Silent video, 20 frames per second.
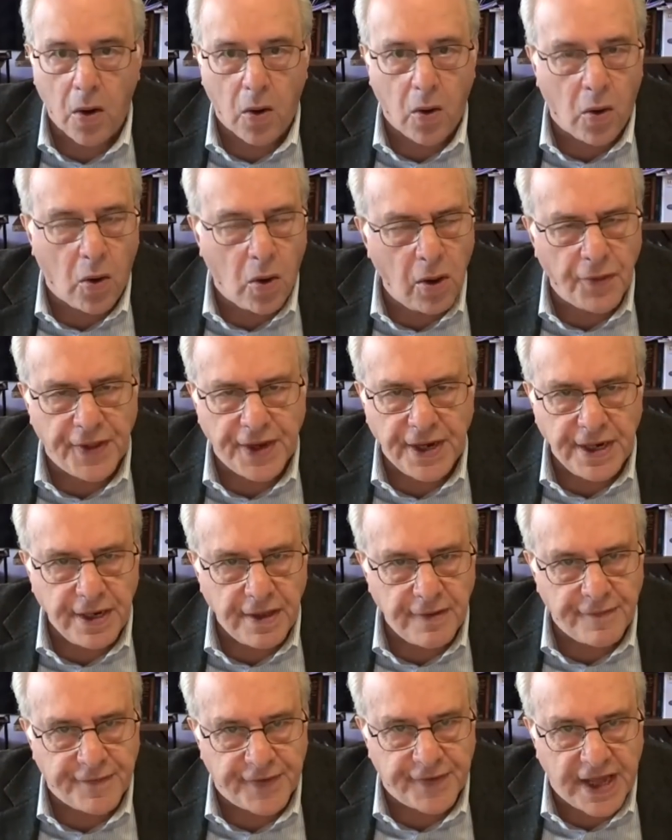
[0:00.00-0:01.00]
All that an
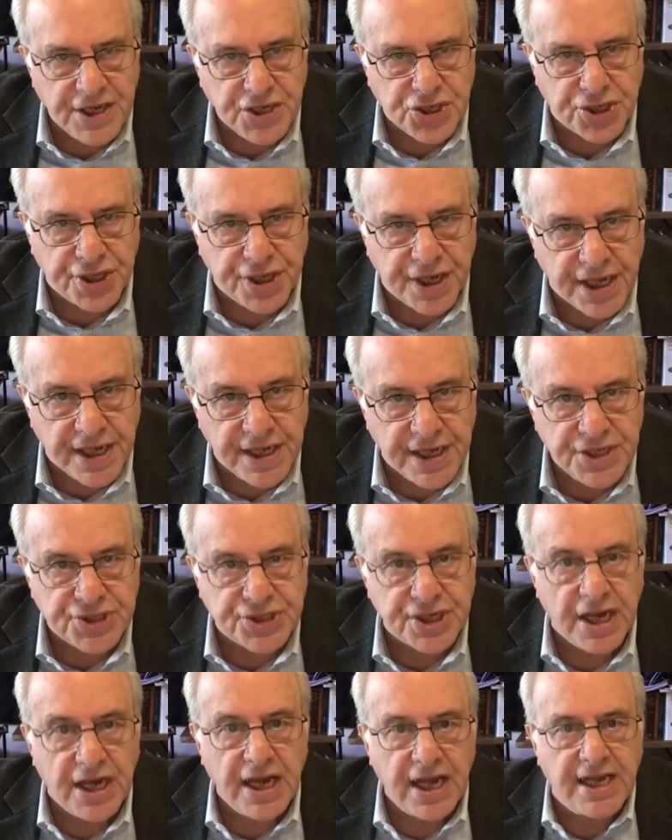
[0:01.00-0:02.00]
inflation
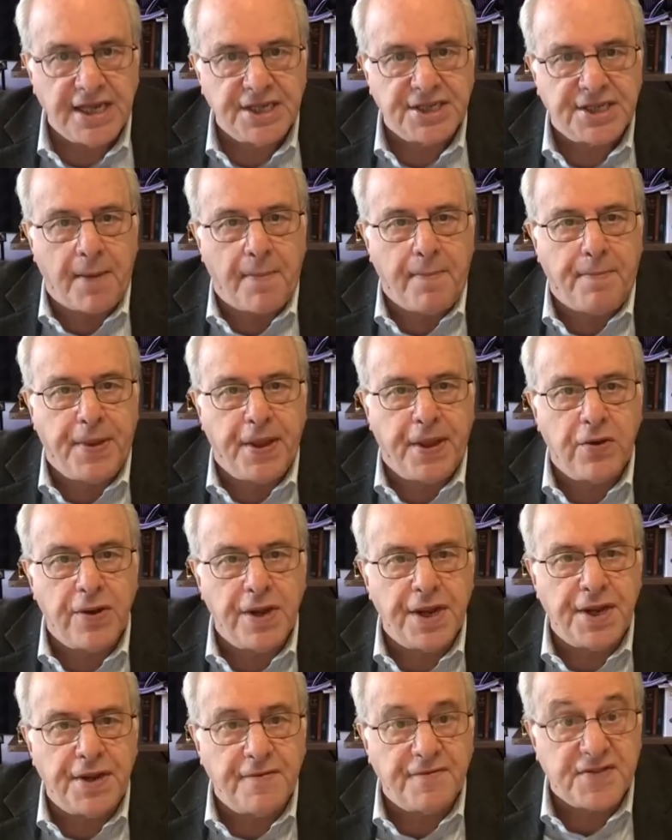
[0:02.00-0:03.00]
is a
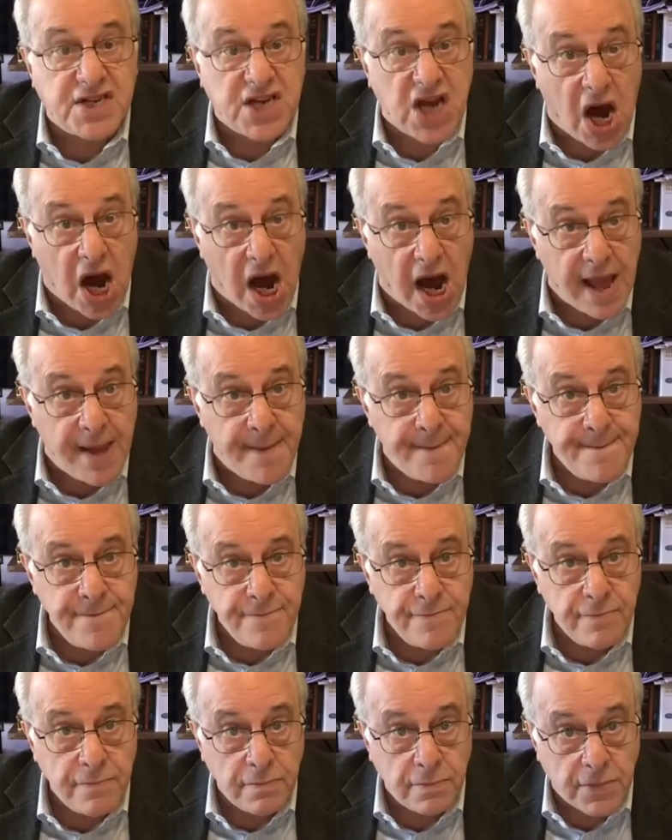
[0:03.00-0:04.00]
period of
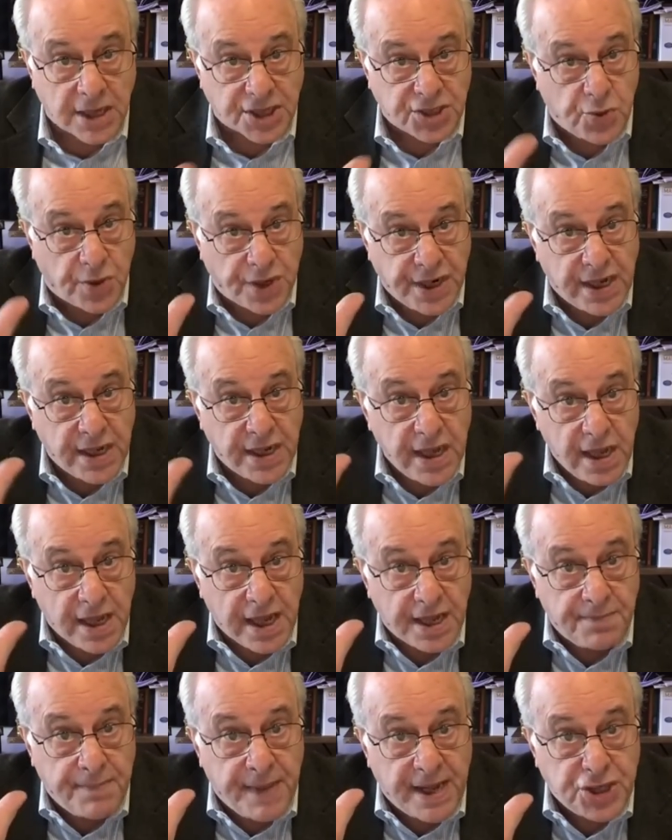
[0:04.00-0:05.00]
time, that's what
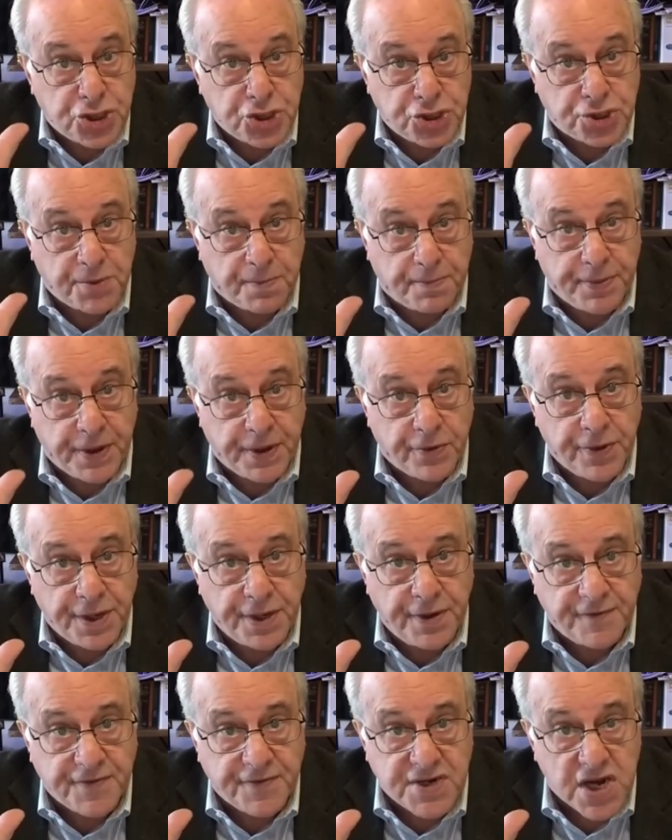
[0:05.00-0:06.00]
it measures, a
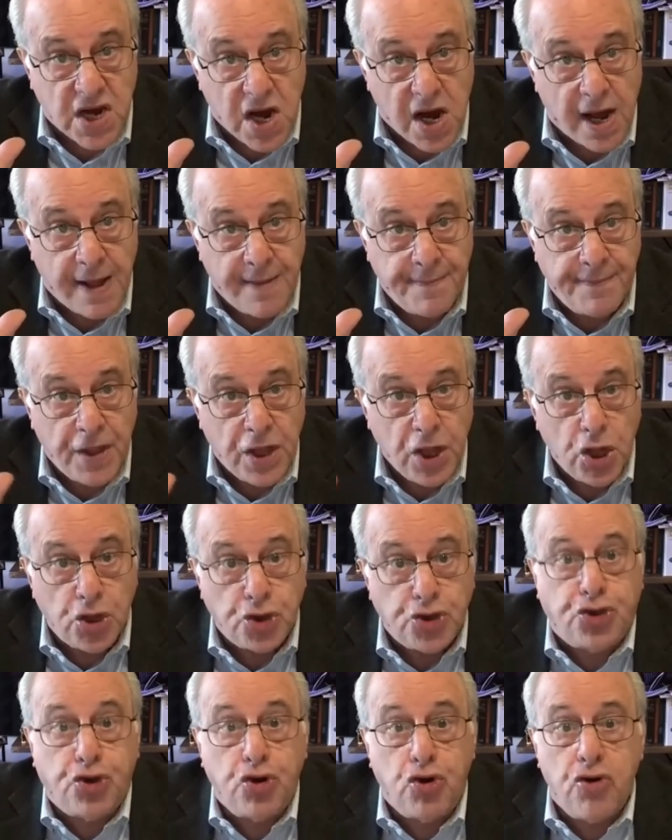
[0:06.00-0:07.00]
period of time
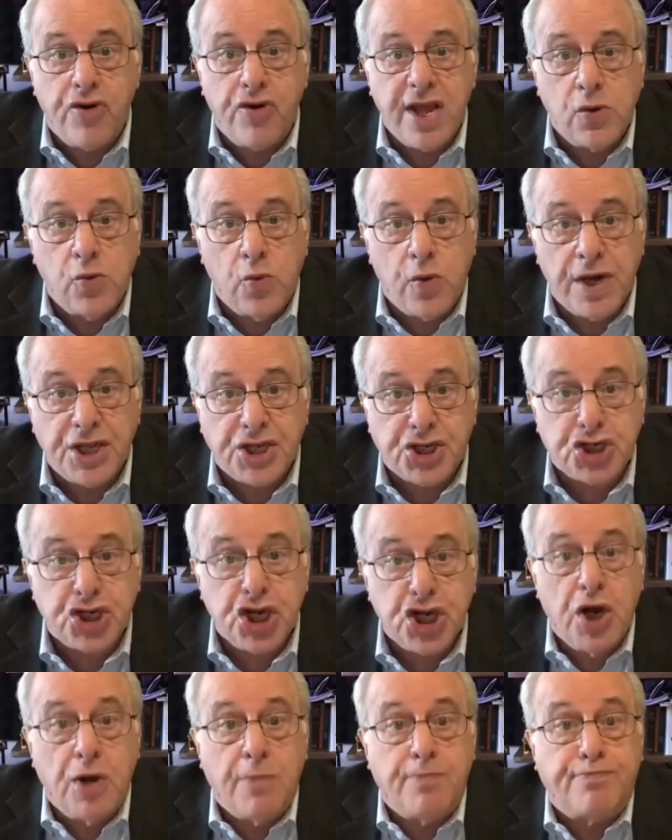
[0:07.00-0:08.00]
during
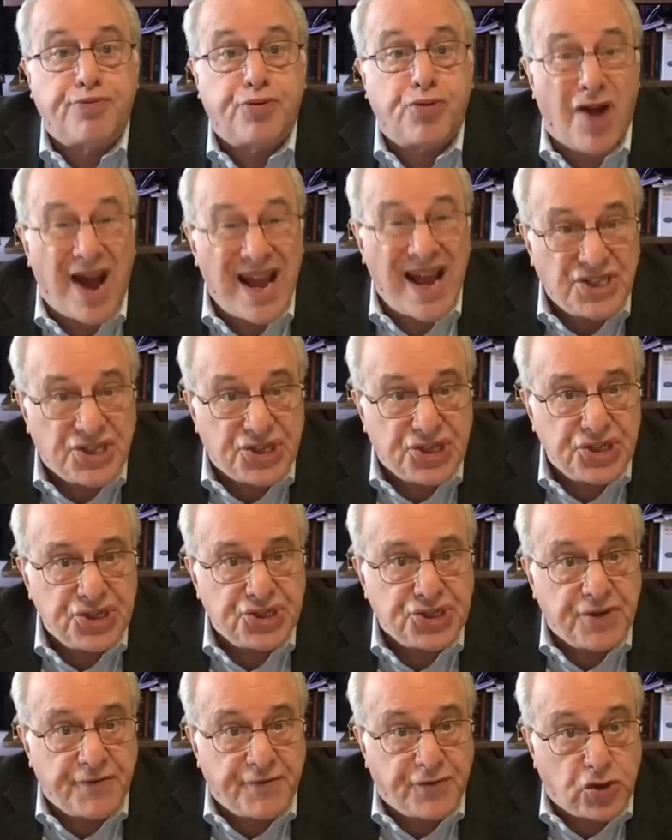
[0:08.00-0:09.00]
which
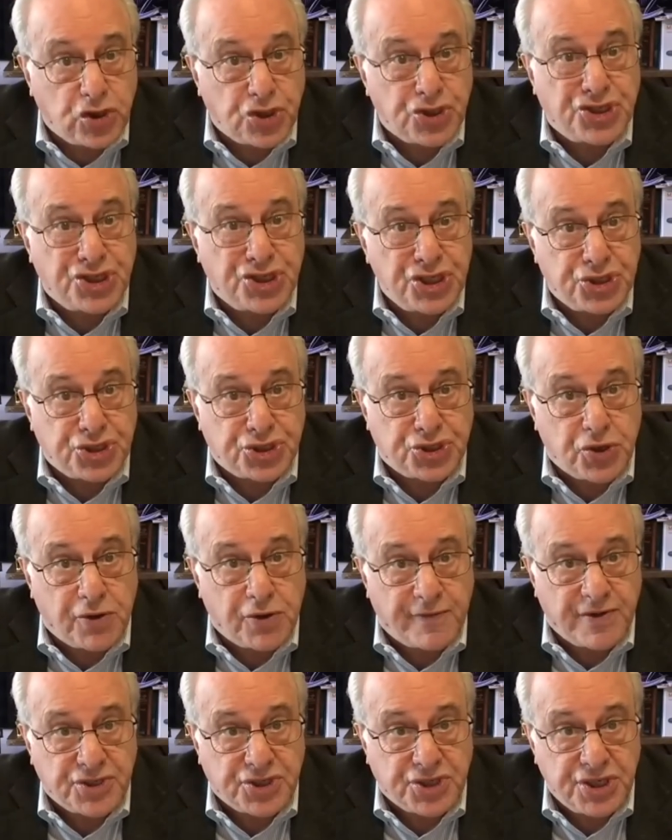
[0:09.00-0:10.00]
prices of goods and
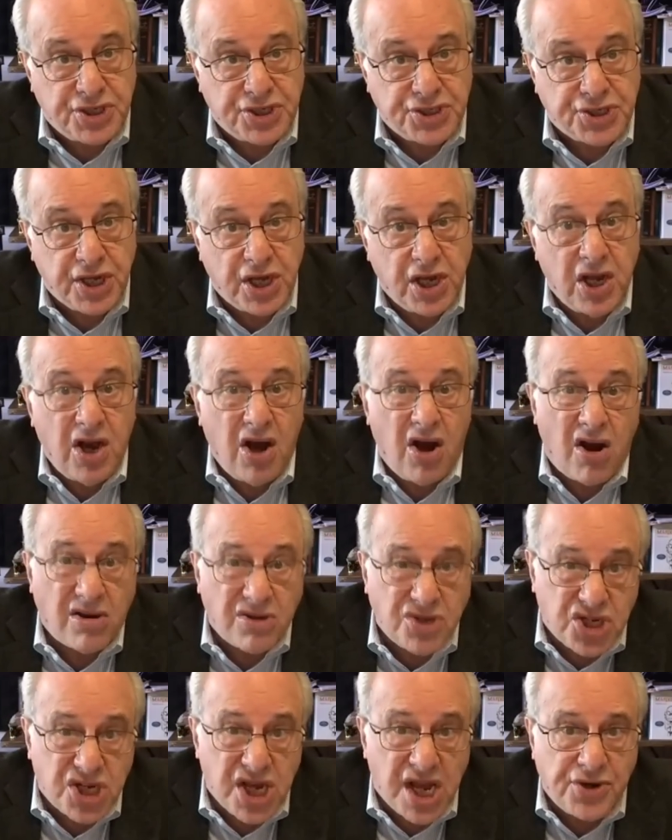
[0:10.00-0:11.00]
services
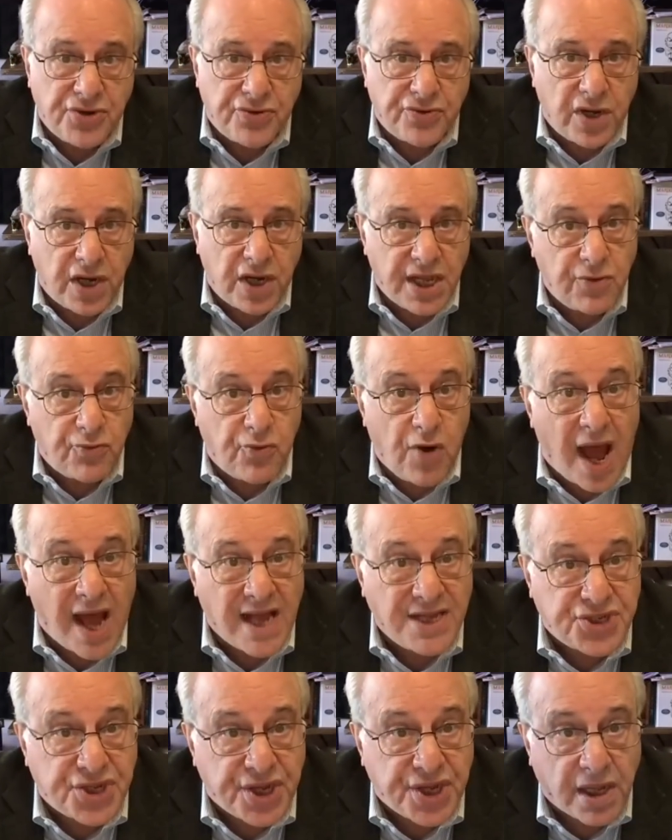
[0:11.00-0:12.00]
are generally
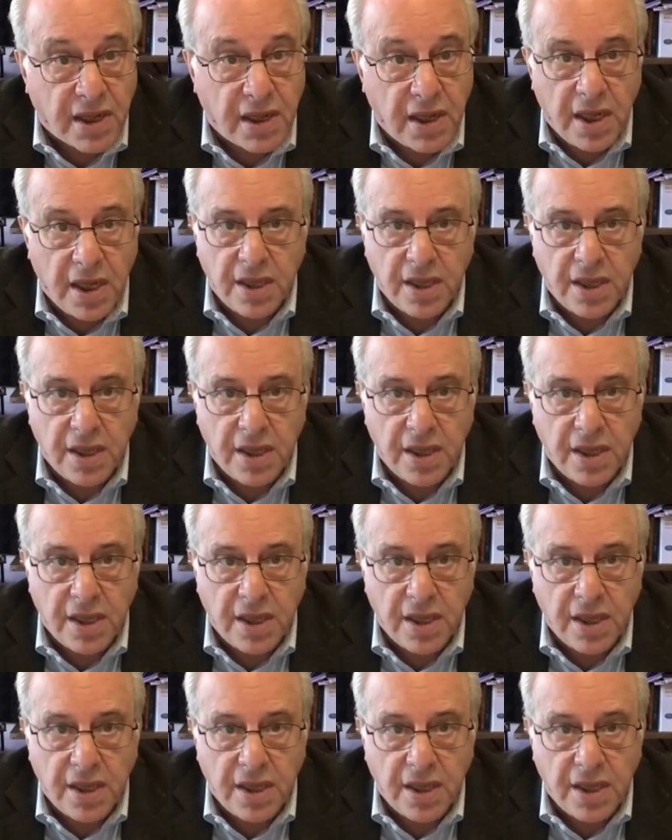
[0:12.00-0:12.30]
rising.